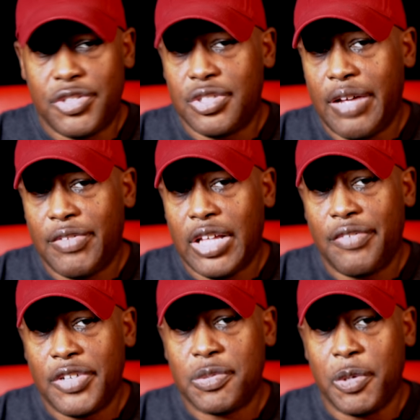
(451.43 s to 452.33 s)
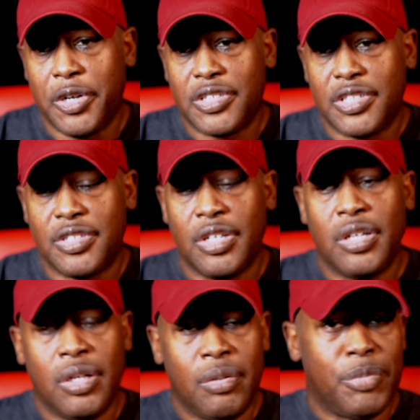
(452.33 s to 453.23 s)
You should have a lot of experiences,
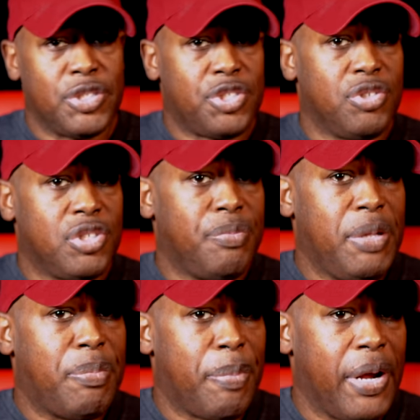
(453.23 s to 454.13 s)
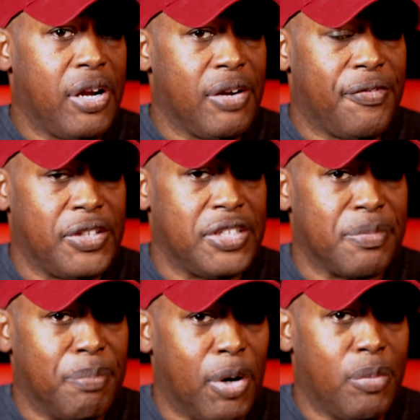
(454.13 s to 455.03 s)
but you should be preparing for
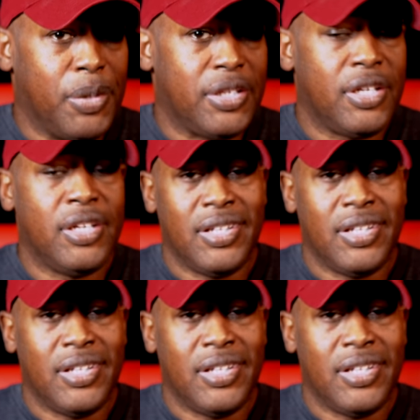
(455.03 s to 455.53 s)
this moment